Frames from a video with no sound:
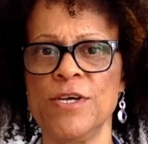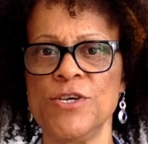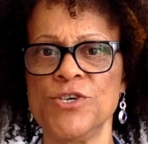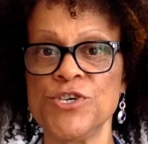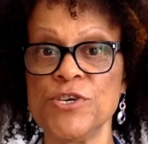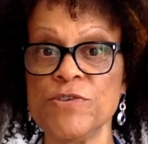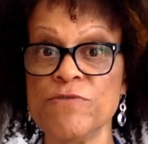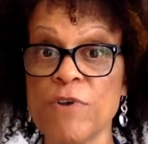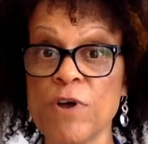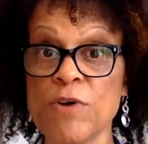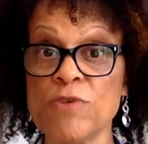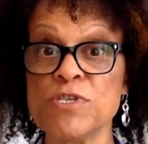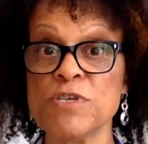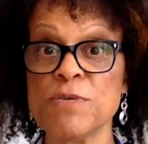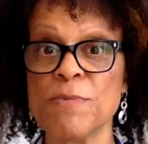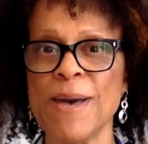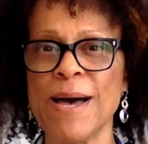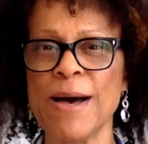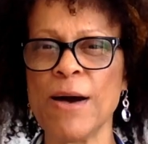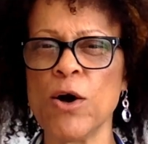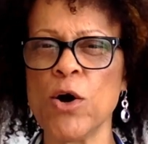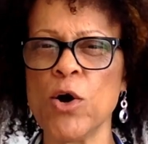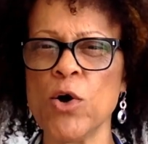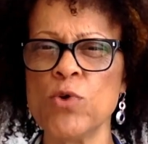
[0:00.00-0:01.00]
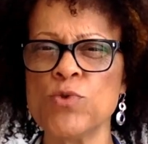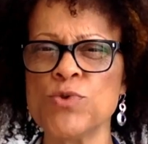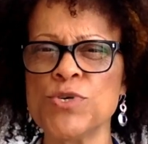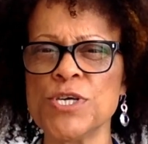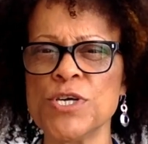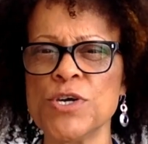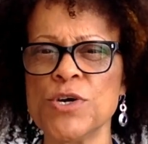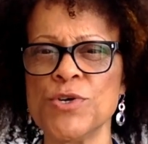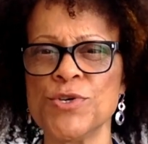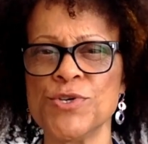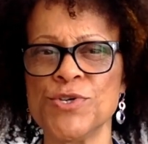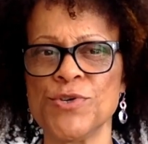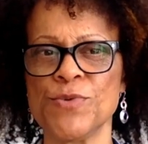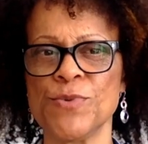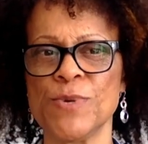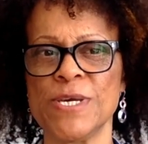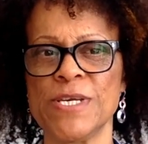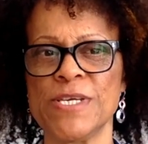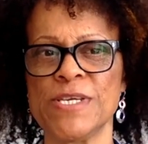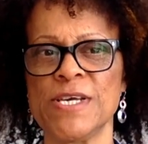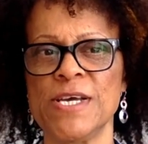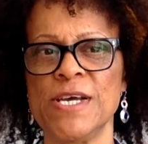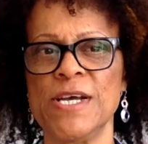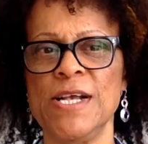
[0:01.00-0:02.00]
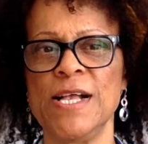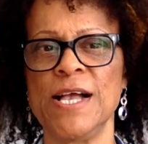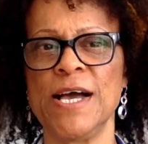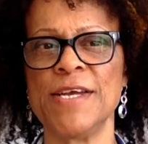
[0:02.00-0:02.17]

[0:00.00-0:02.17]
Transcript: She wrote about holding on to it